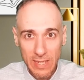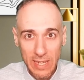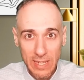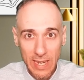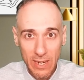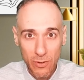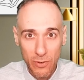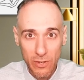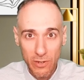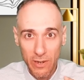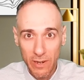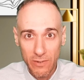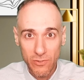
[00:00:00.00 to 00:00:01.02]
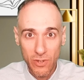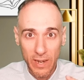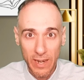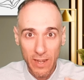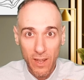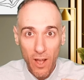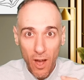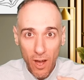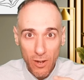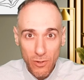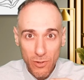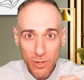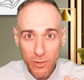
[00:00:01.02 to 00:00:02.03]
key technical indicators are getting
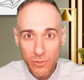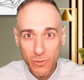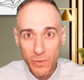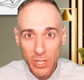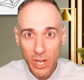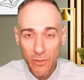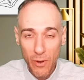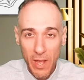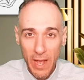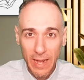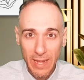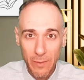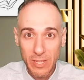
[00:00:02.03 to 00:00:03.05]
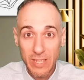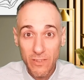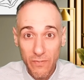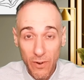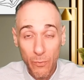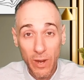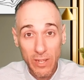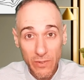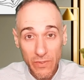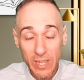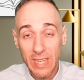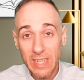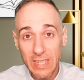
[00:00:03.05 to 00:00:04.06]
huddled close to each other, and that means it's
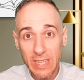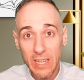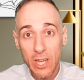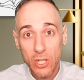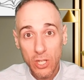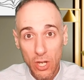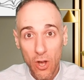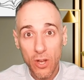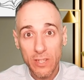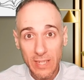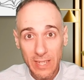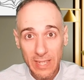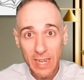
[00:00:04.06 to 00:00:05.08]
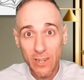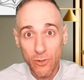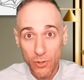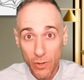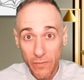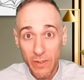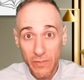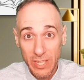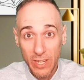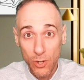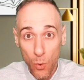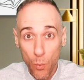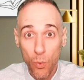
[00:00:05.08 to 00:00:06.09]
relatively easy to cause a signal. So even if a
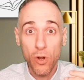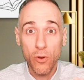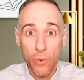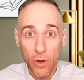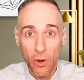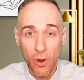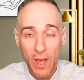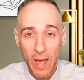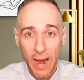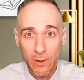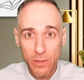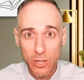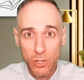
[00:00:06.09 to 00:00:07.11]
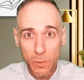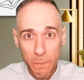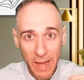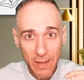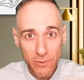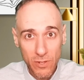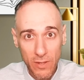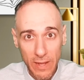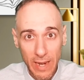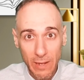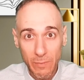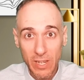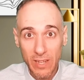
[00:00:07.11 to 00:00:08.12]
signal were to occur, I don't think you should pounce on that
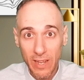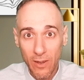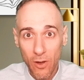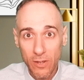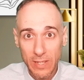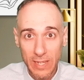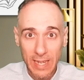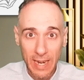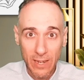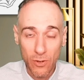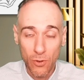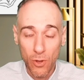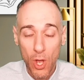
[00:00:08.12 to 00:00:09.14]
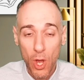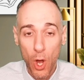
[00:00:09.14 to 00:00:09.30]
and immediately cause a technical